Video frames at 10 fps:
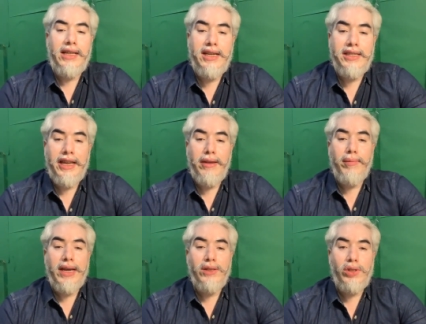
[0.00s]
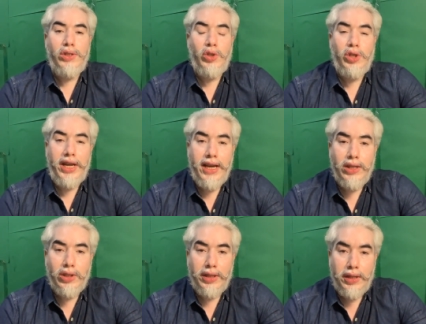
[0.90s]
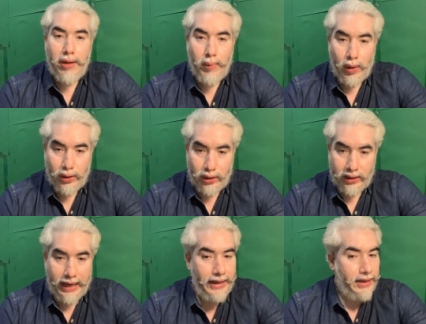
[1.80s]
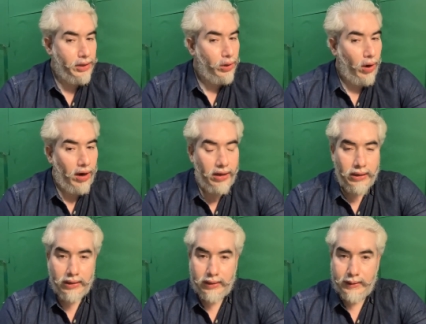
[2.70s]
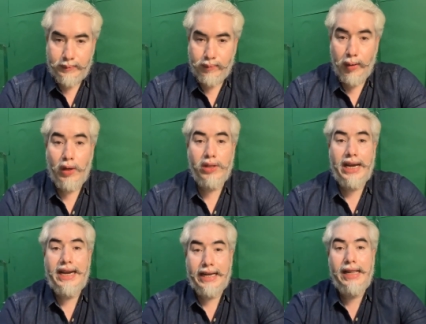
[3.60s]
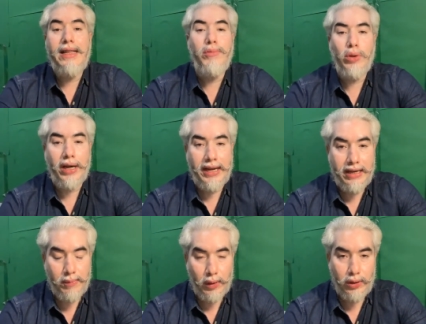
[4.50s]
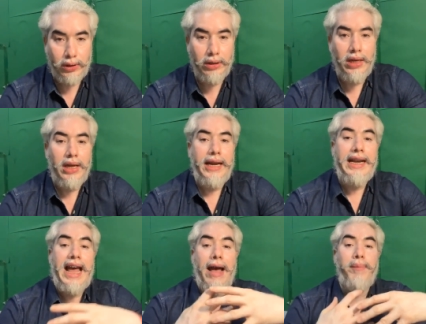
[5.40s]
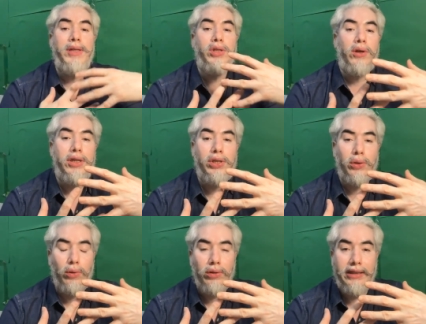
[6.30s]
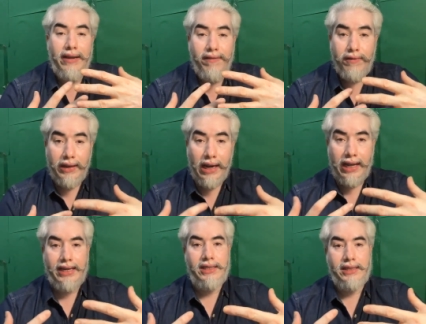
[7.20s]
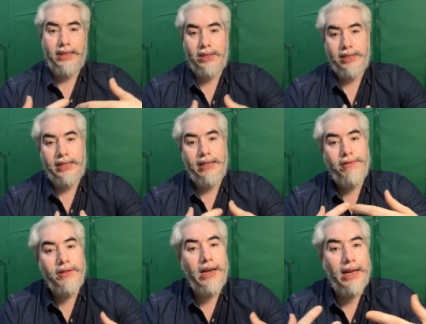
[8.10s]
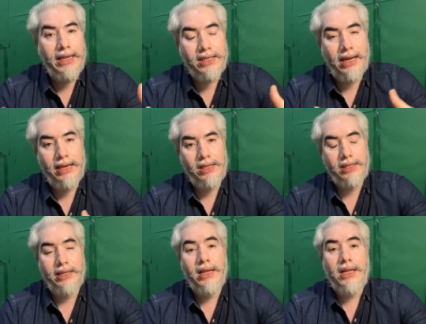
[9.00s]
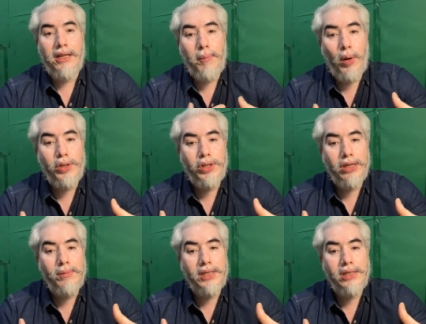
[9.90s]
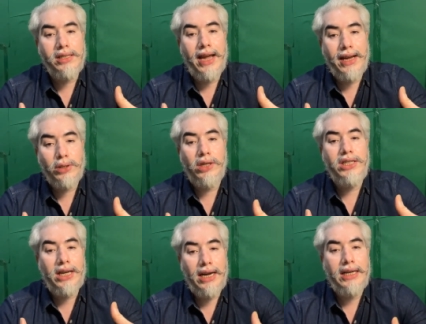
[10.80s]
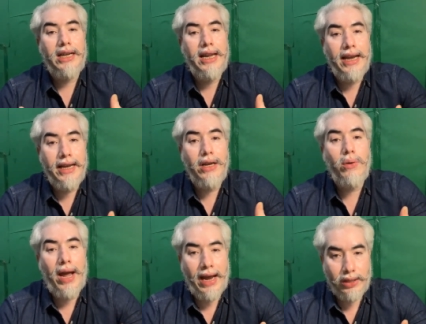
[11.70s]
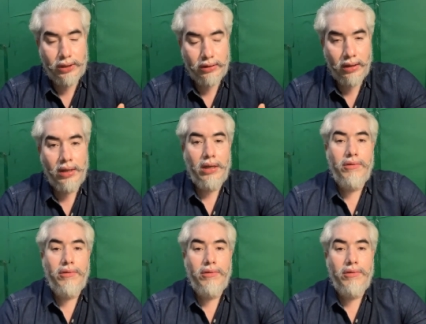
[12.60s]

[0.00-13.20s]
there is an immense change in their posture and it is not uh, because i tell them to correct their posture it happens on its own they feel like sitting straight they feel like standing straight the postural muscles actually start getting into action